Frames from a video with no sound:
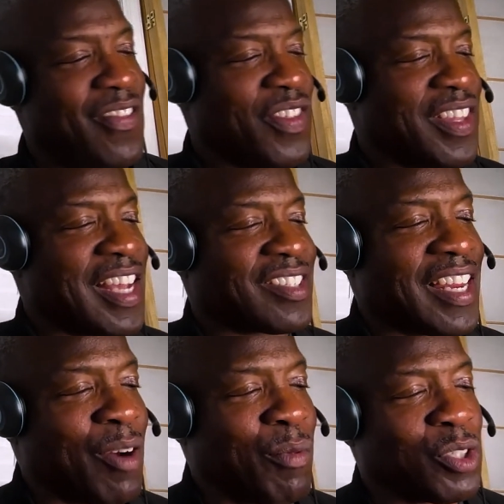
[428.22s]
that's not
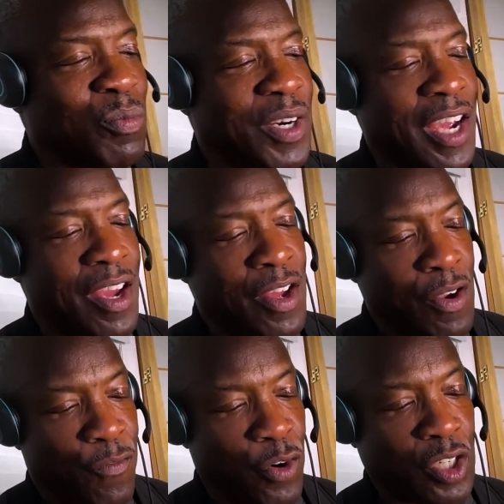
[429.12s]
how much money
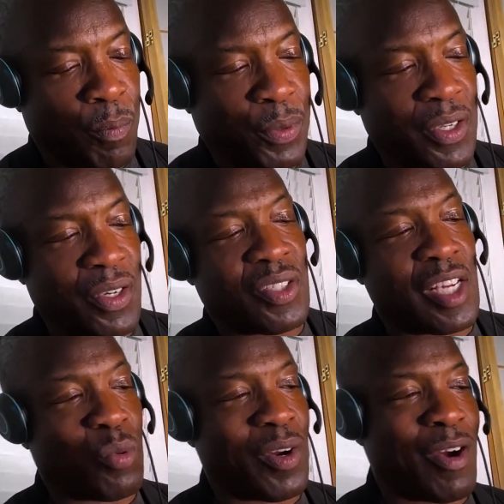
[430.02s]
first couple of years,
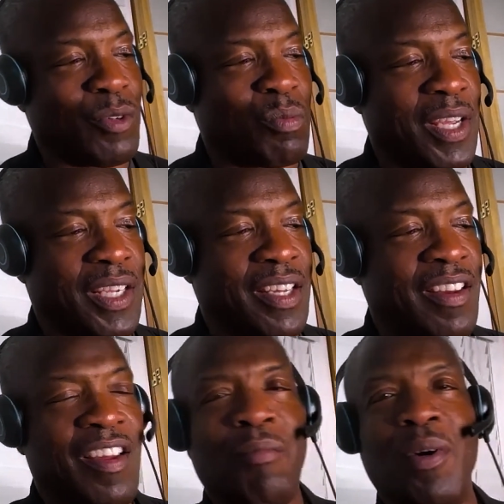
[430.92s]
that's what I was making,
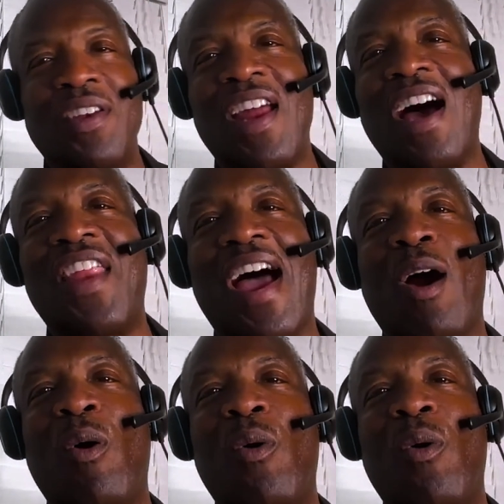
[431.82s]
but not now.